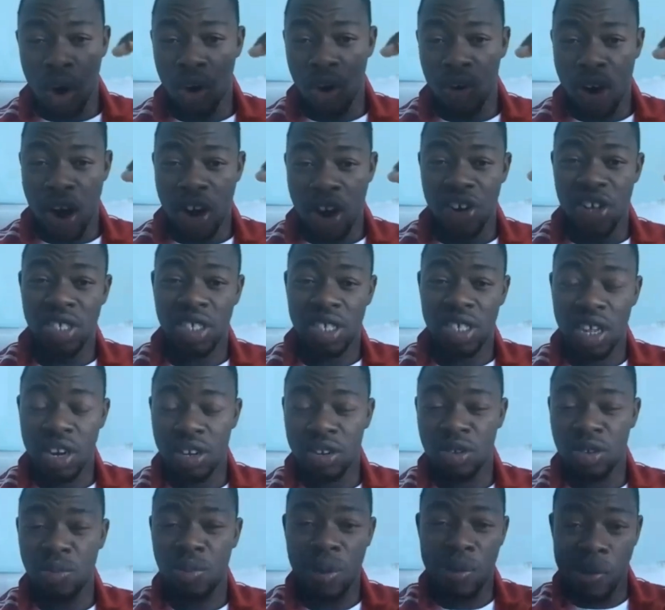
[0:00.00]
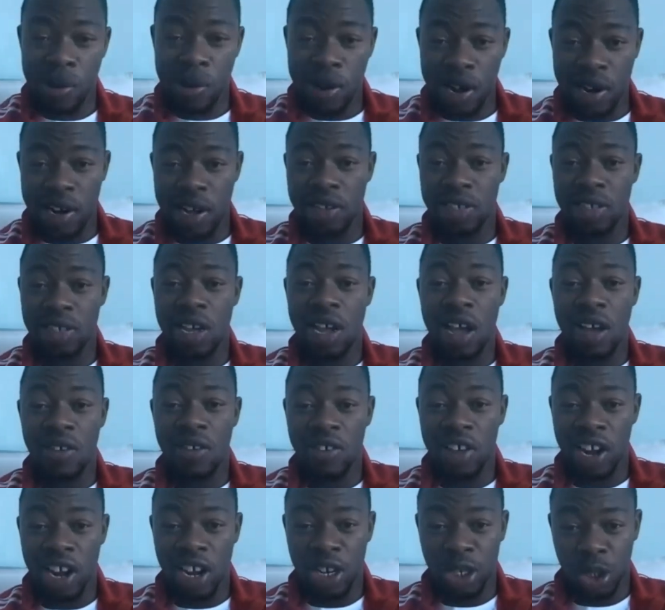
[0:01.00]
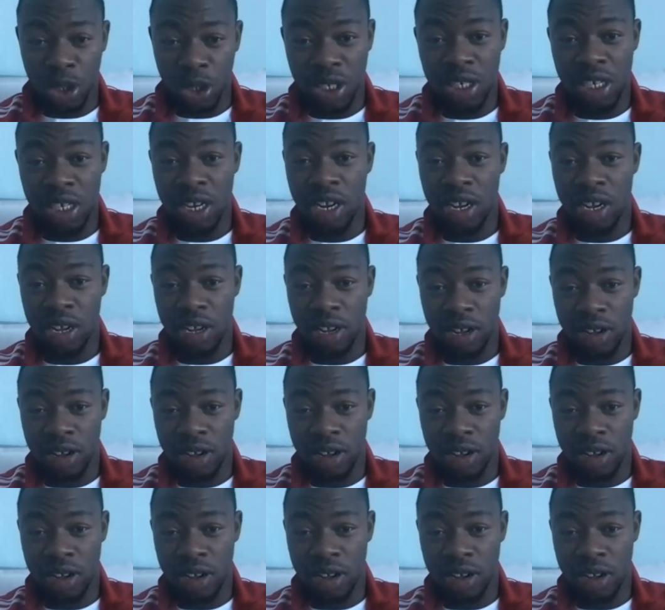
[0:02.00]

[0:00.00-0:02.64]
around and sell it to people that doesn't have electricity,